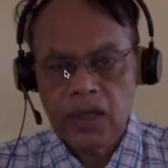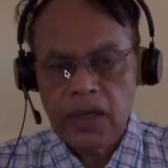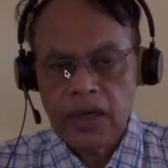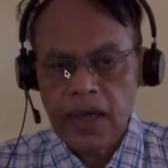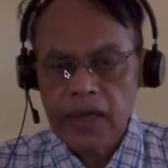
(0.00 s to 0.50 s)

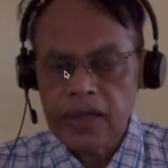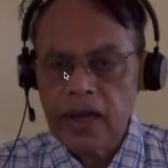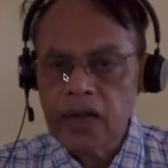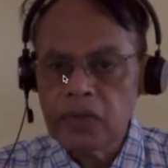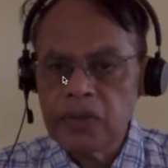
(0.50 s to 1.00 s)
And there
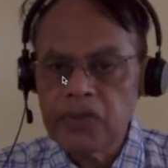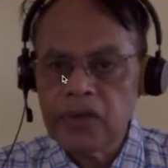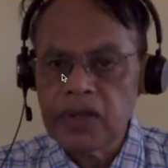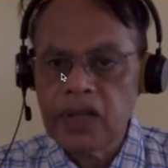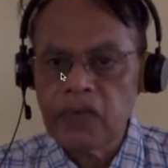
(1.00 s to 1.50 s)
are
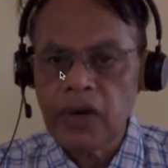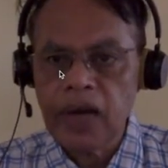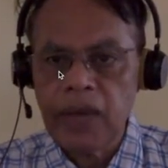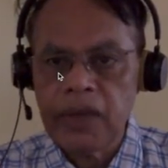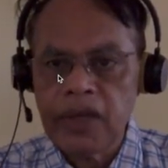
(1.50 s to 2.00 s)
specific things for
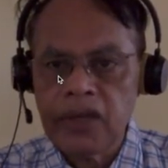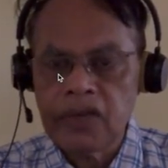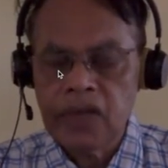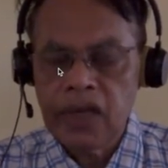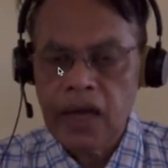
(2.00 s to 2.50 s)
diabetes
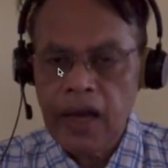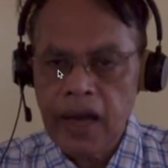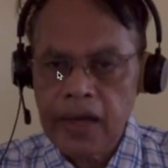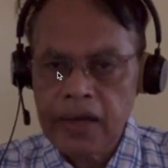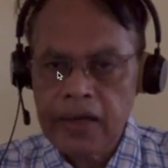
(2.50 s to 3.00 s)

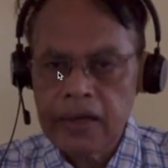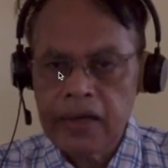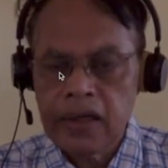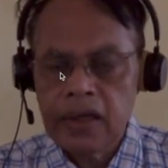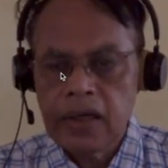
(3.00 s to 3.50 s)
like
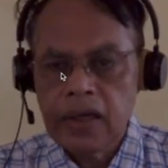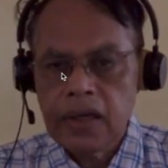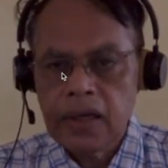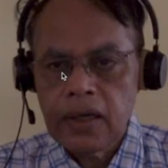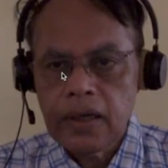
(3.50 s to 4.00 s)

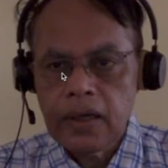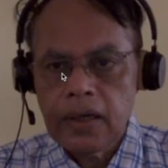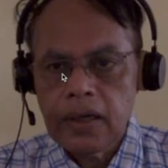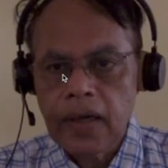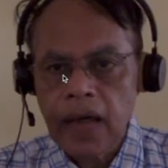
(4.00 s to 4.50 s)

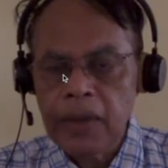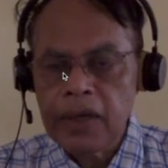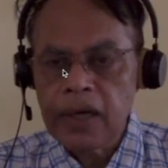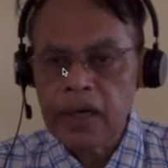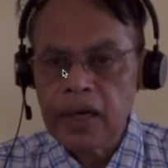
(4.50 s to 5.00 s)

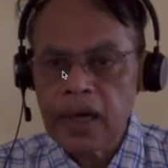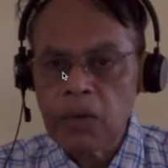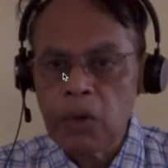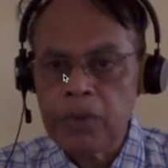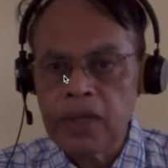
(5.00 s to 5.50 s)
diabetic
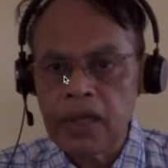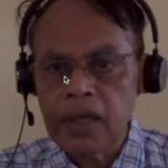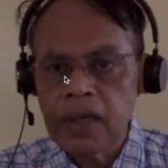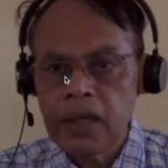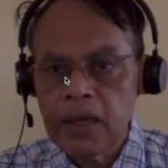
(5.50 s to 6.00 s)
dermopathy,
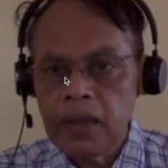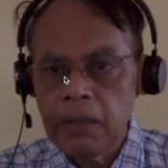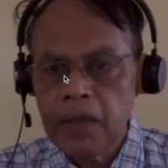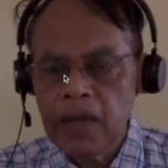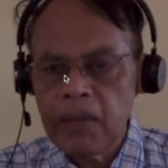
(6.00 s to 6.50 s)

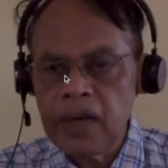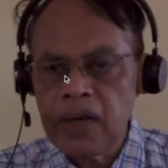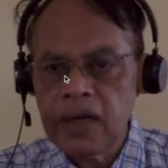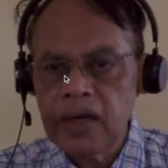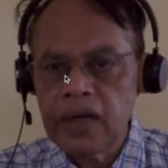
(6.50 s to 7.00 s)

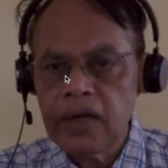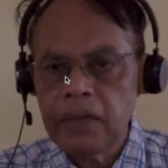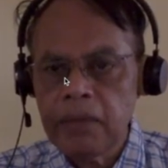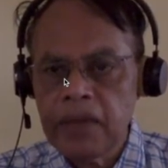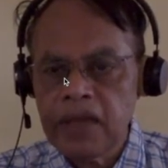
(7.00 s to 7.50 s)
pigmented
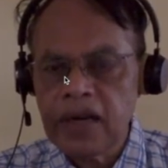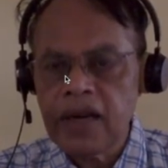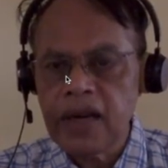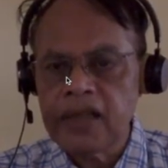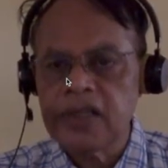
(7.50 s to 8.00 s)
pitted
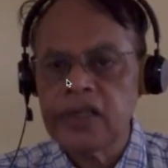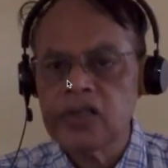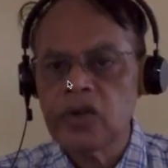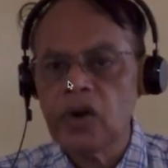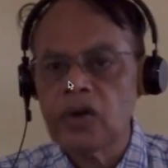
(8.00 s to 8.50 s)

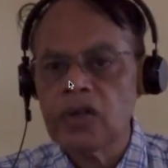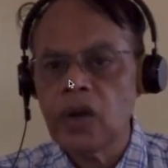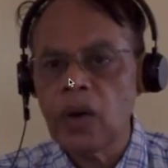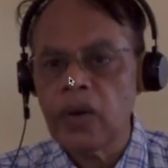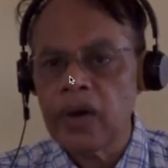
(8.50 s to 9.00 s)
lesions on the
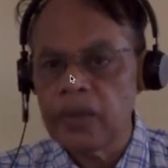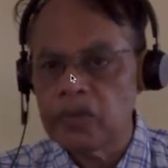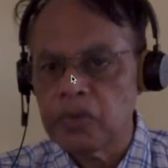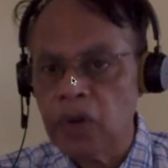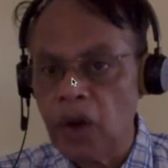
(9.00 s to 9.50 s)
lower
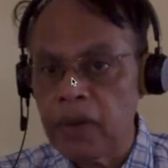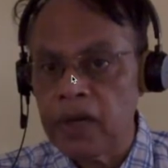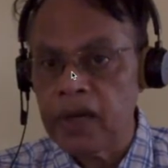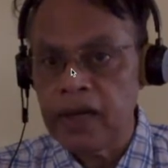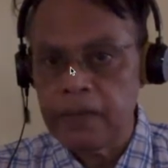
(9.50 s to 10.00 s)
limbs
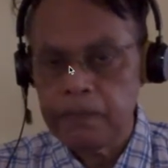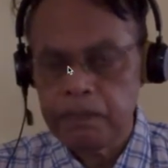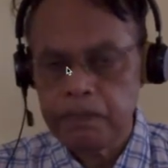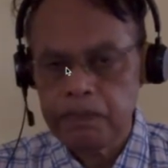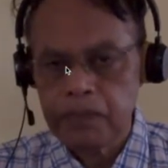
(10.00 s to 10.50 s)
predominantly.
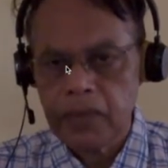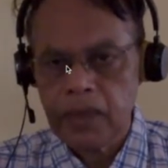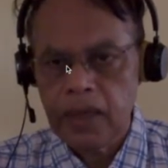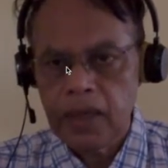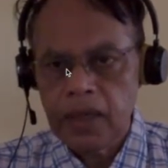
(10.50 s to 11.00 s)

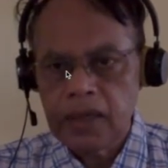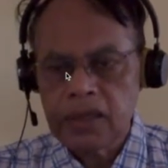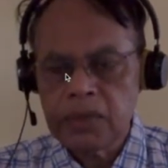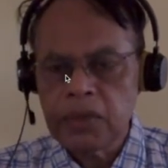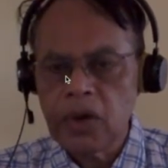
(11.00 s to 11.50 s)
There's
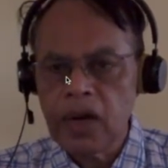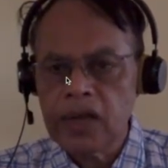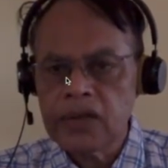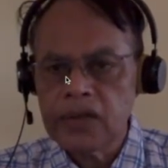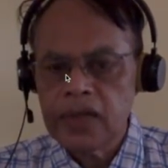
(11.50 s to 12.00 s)
something called
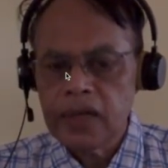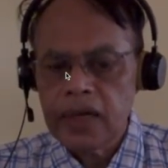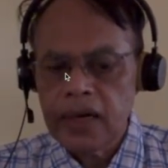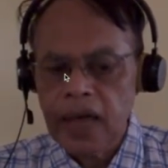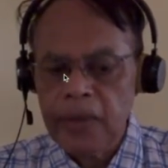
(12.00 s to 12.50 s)
as
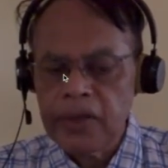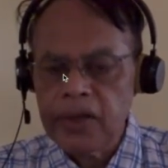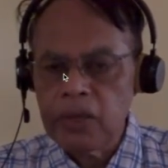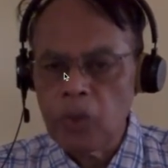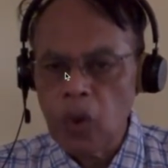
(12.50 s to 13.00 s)

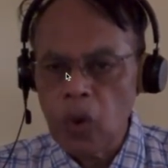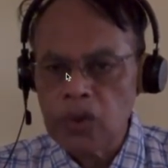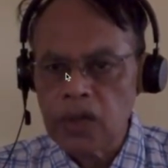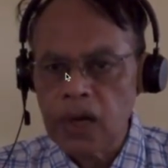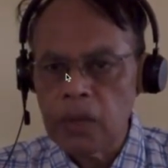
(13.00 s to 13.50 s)
diabetic
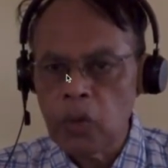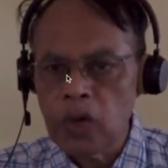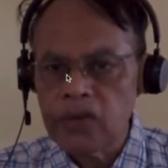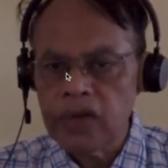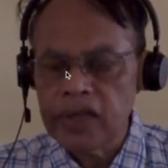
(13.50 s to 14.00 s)
bullosa,
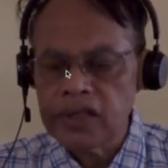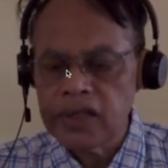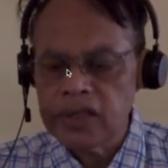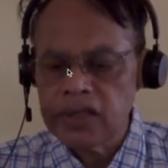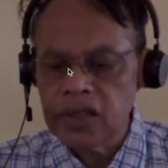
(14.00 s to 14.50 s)
bullous
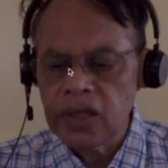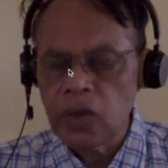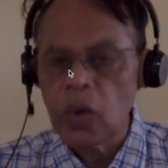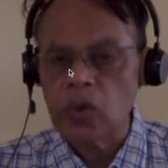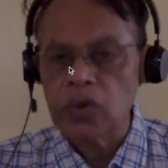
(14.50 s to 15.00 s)
lesions in the
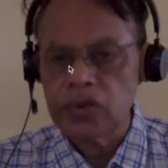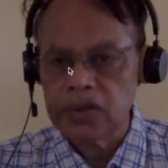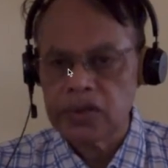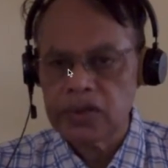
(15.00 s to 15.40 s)
toes.